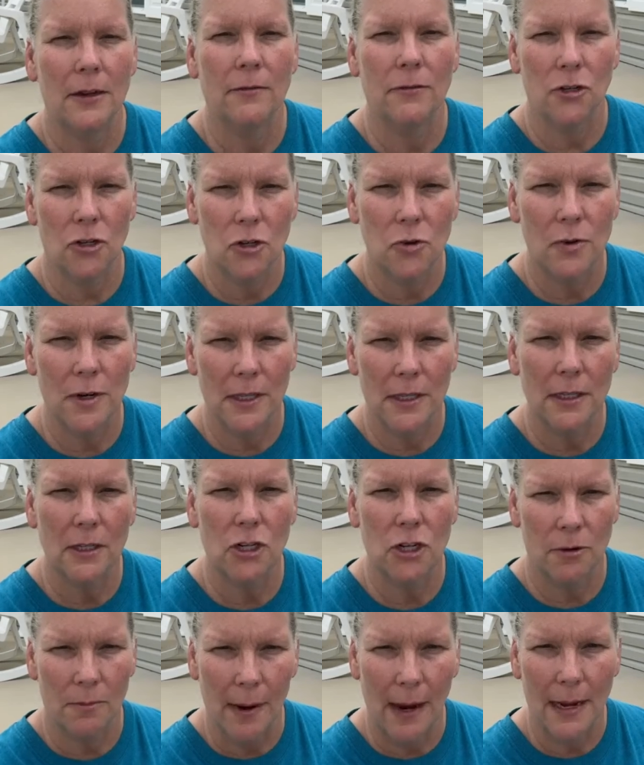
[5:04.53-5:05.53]
of the choice
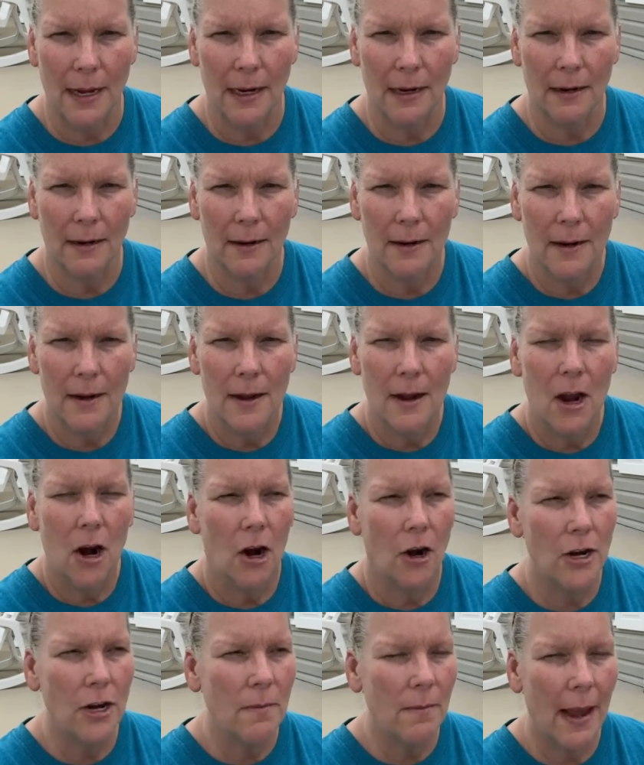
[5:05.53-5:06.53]
that you're making?
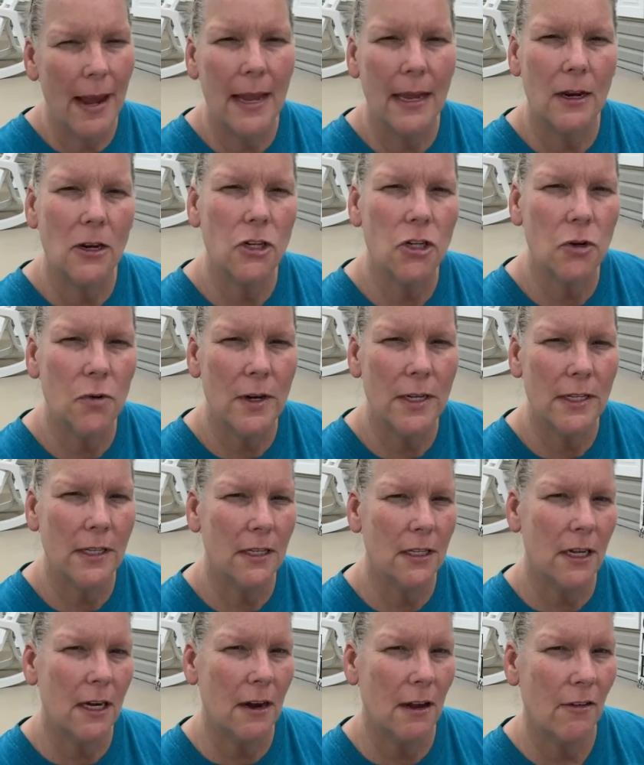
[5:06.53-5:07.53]
Are you making a choice
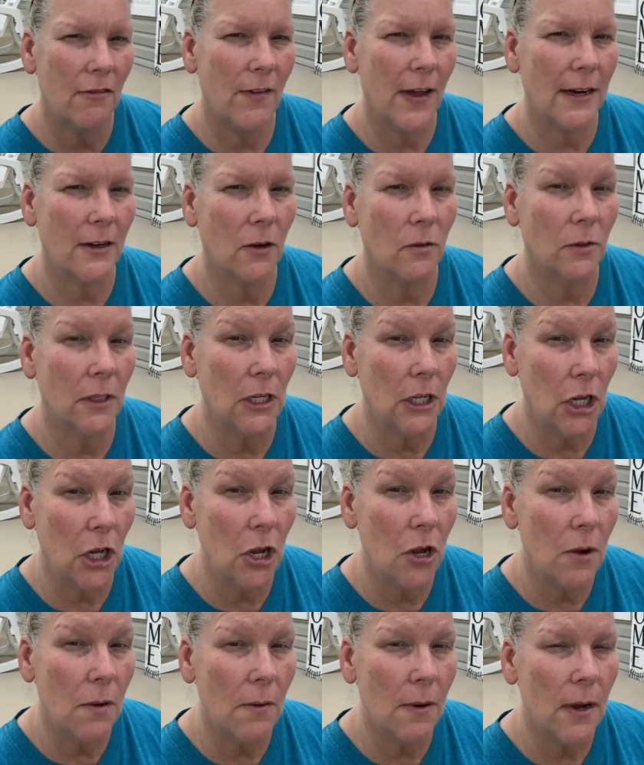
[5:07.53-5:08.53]
that's going to affect only
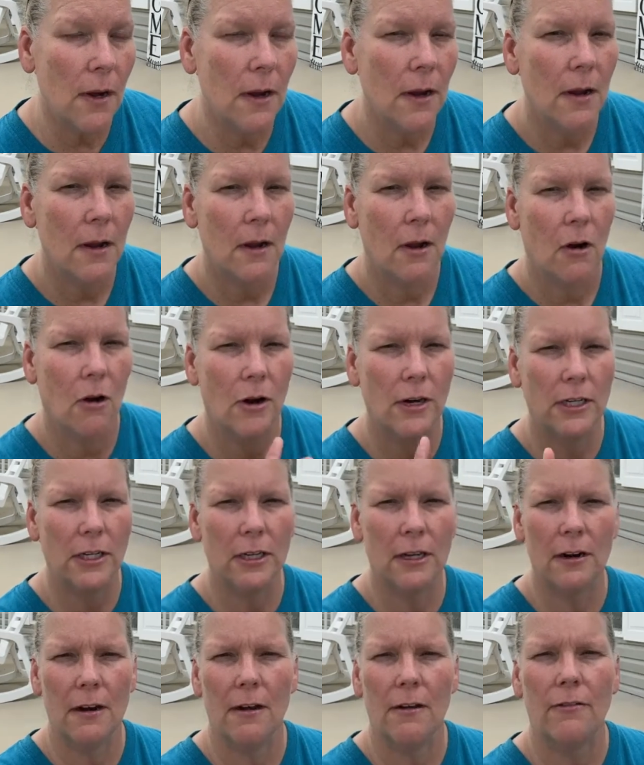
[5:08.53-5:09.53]
you, or is
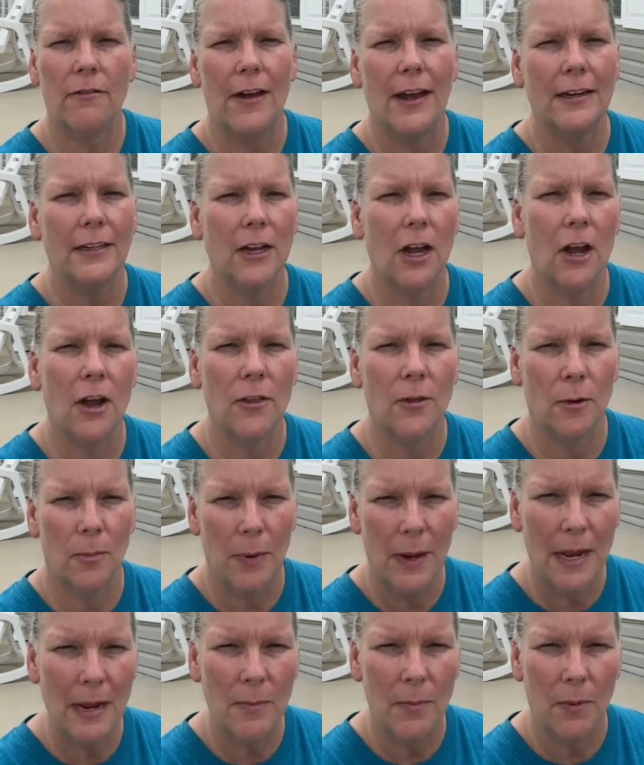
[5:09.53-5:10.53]
it going to affect other
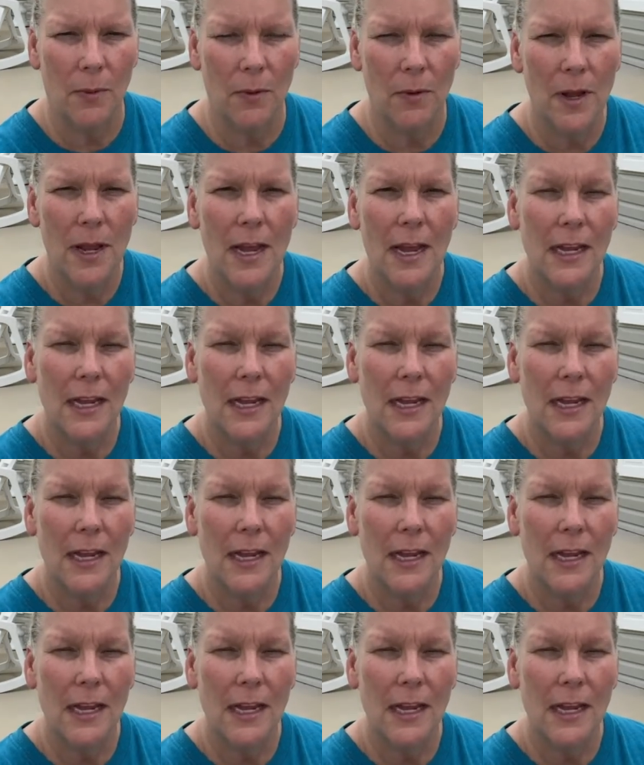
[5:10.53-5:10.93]
people?